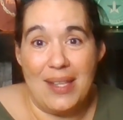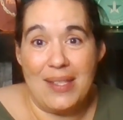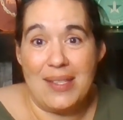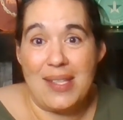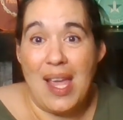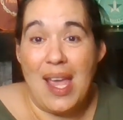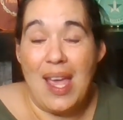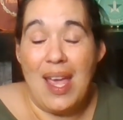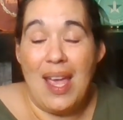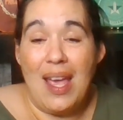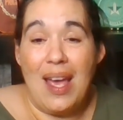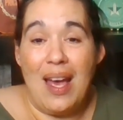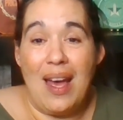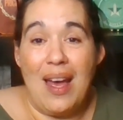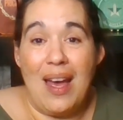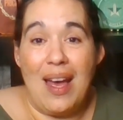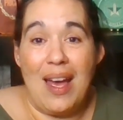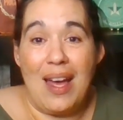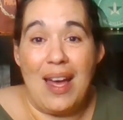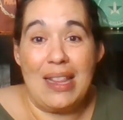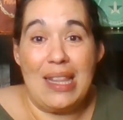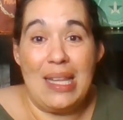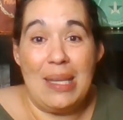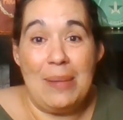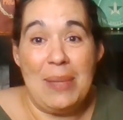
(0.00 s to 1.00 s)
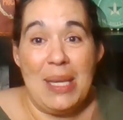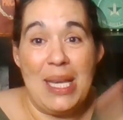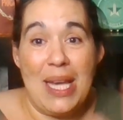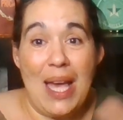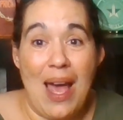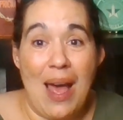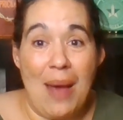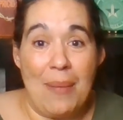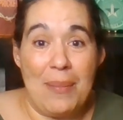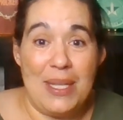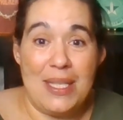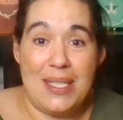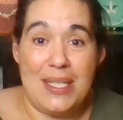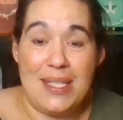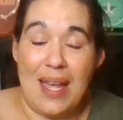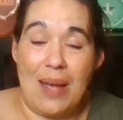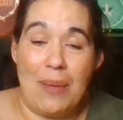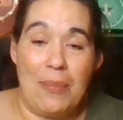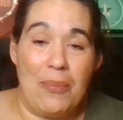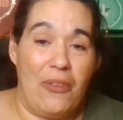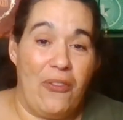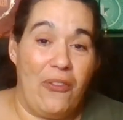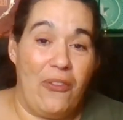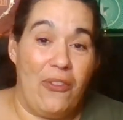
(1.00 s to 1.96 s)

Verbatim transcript: Leave me comments down below.